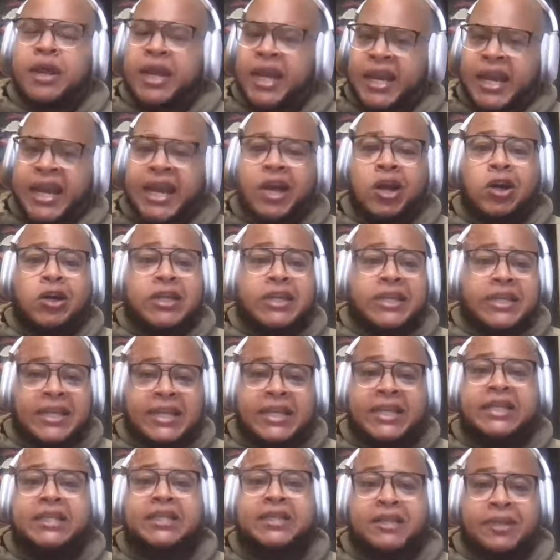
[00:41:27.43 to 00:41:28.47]
and they're gonna
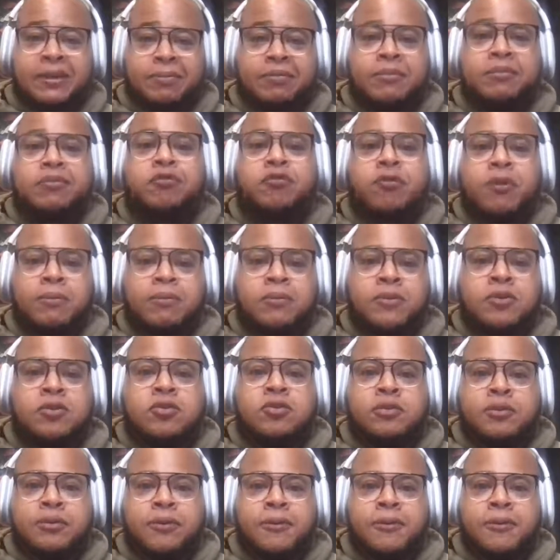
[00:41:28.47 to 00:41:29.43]
need something from you.